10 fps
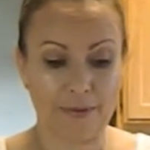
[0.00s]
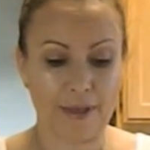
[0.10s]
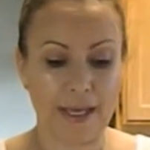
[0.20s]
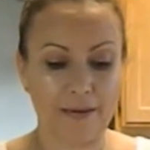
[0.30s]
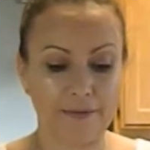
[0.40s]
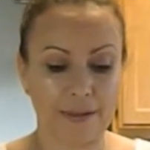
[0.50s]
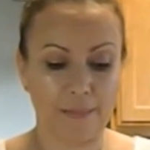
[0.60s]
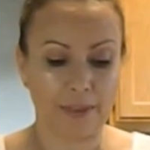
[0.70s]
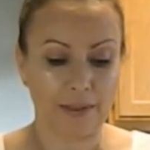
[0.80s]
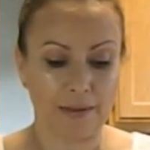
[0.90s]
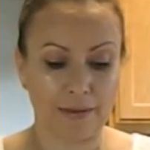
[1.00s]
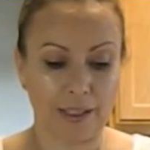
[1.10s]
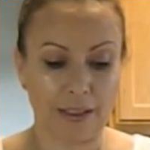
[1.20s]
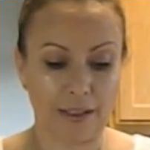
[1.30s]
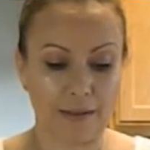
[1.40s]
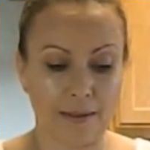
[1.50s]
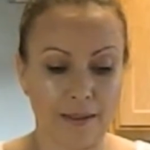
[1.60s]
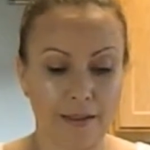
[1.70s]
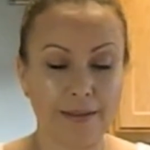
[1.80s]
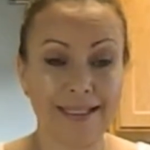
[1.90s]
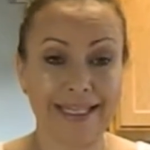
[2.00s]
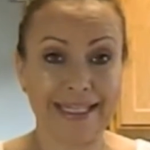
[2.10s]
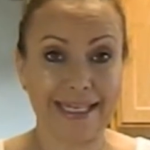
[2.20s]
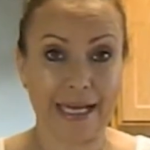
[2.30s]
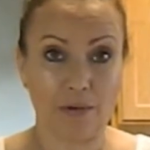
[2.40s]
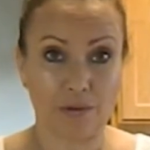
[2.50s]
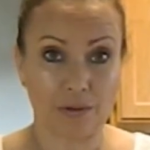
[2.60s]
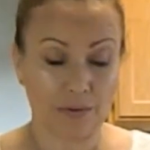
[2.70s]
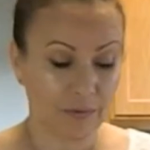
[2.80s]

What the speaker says: they have something that they could take it out.